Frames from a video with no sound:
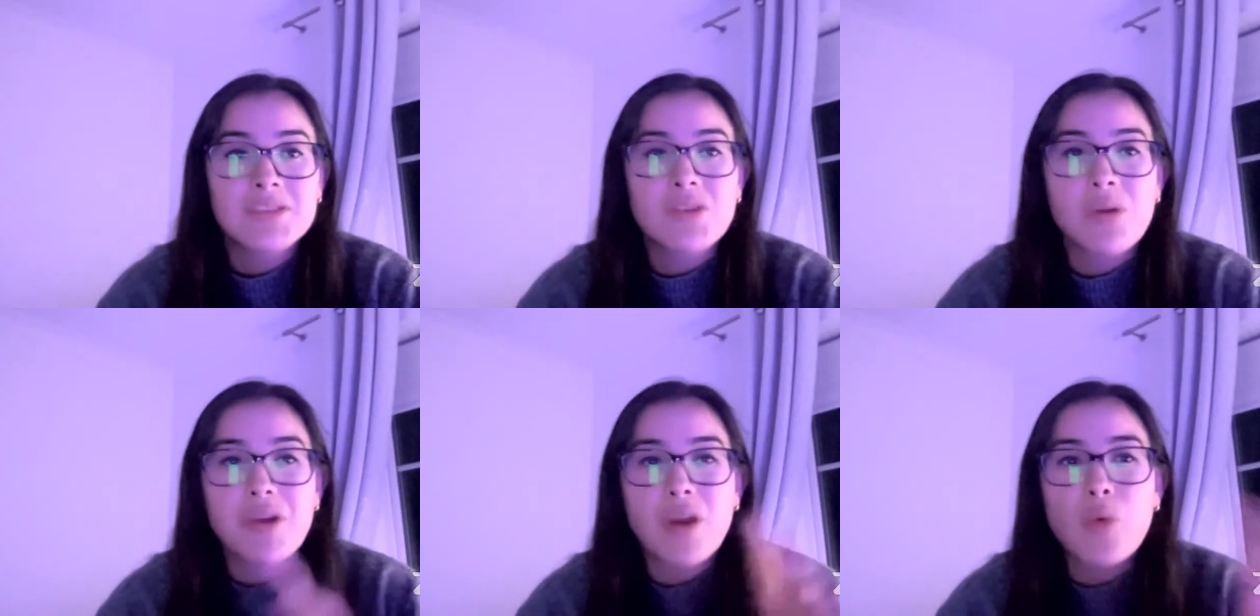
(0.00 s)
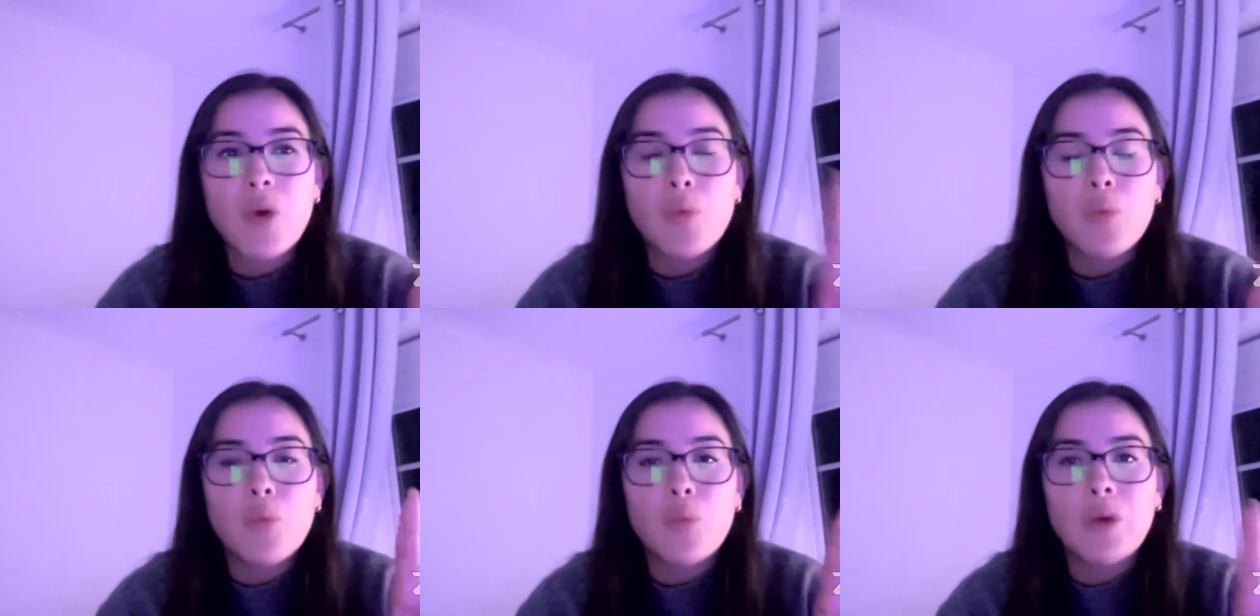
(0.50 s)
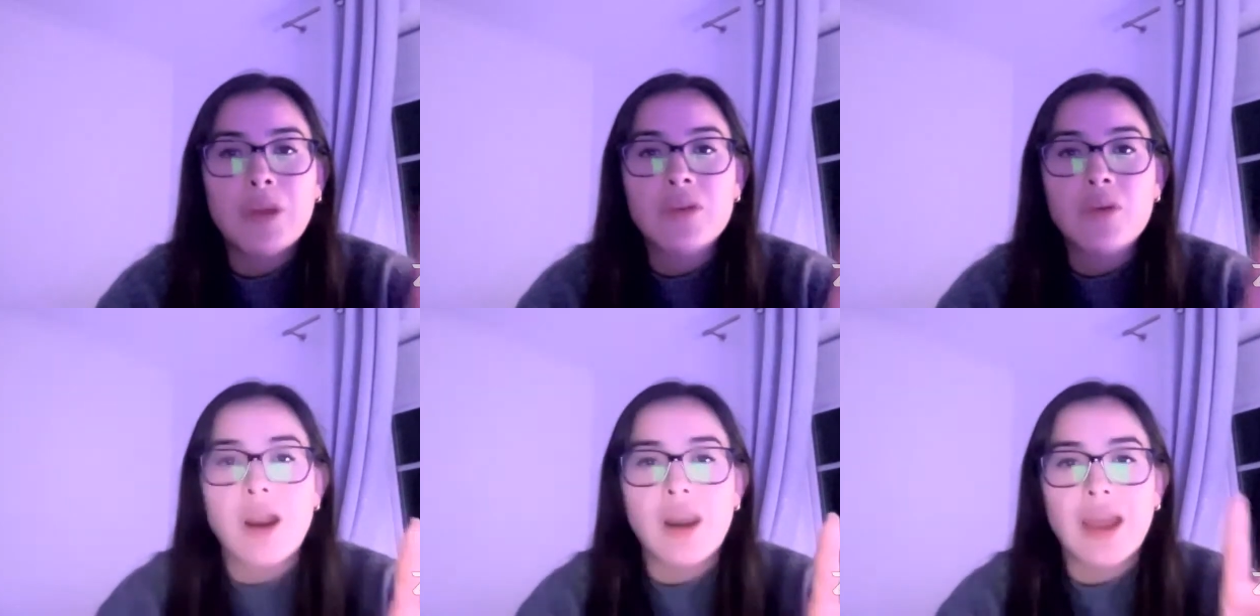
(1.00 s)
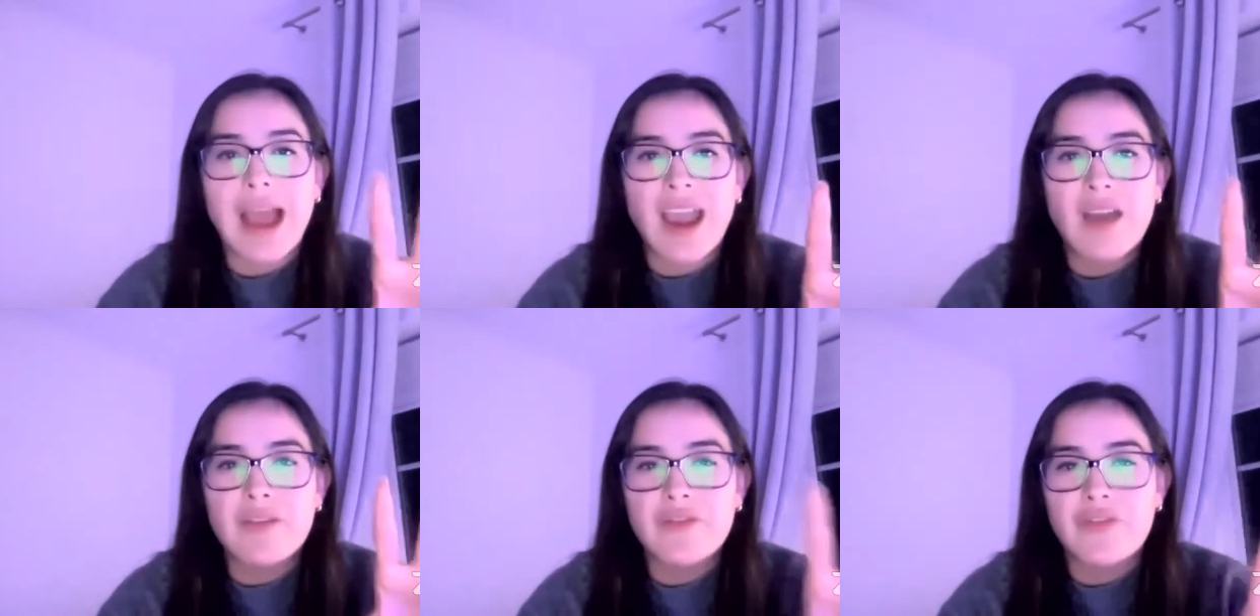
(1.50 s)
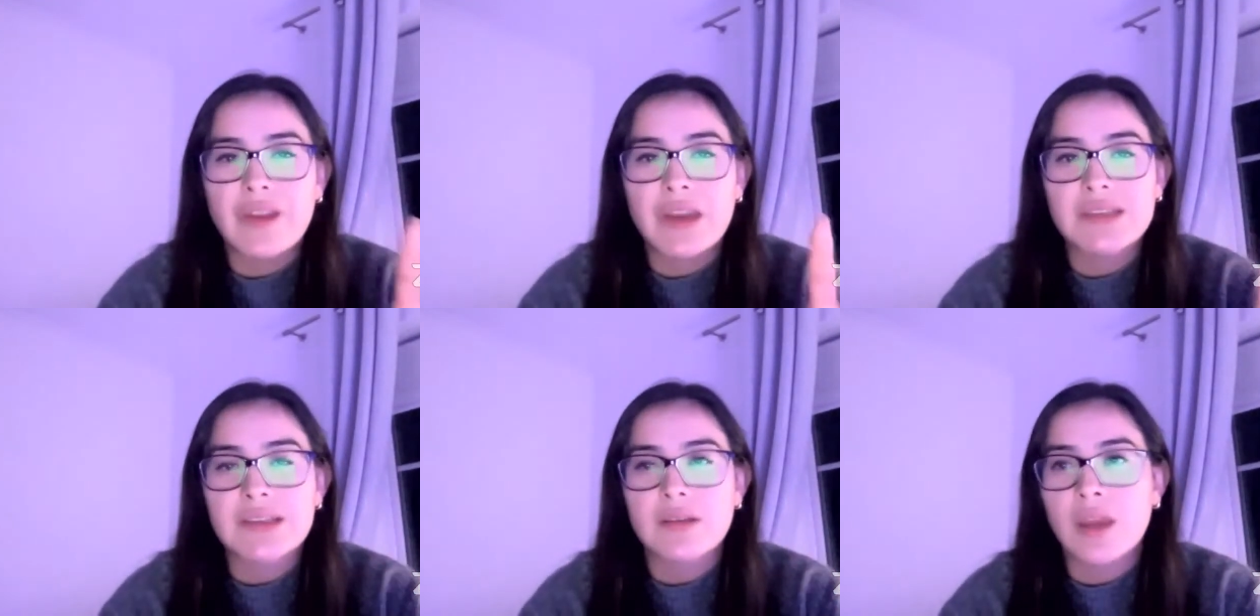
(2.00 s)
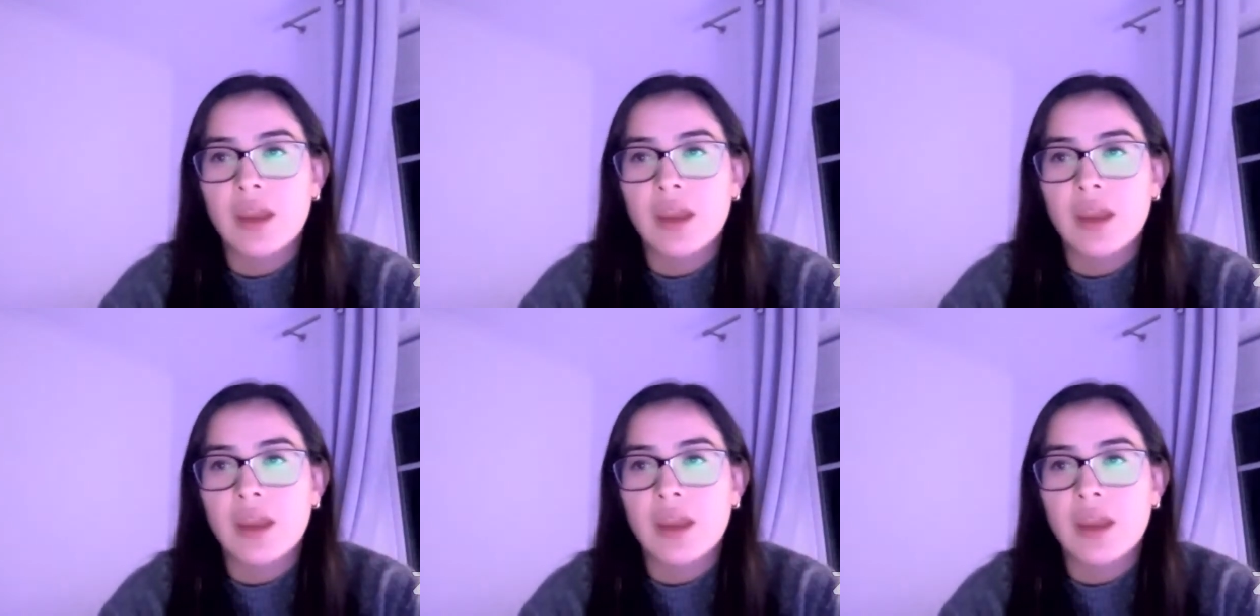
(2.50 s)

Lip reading: So there where you are, like, I haven't finished,